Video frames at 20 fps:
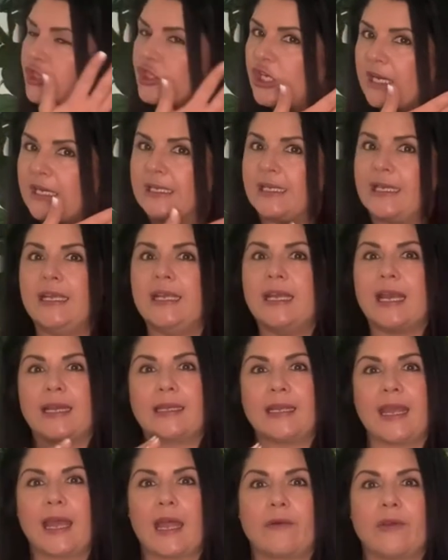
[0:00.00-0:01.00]
gently
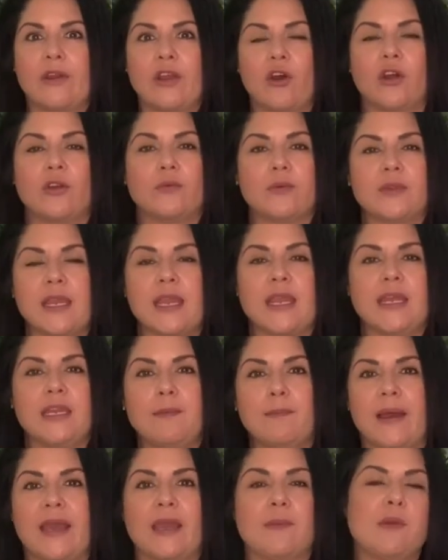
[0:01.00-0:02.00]
and carry on with
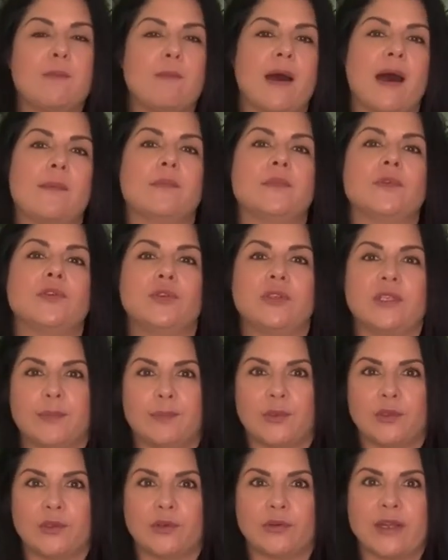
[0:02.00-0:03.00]
any baby balm or
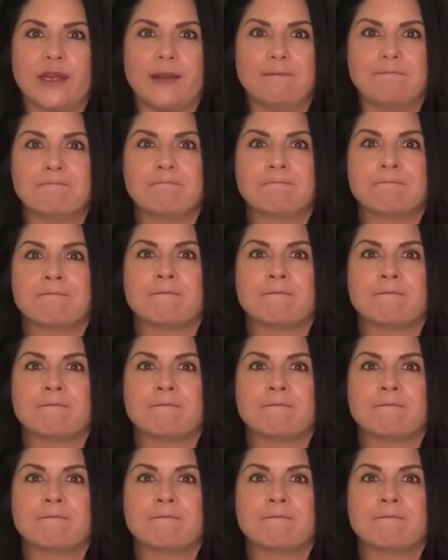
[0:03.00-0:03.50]
nipple cream.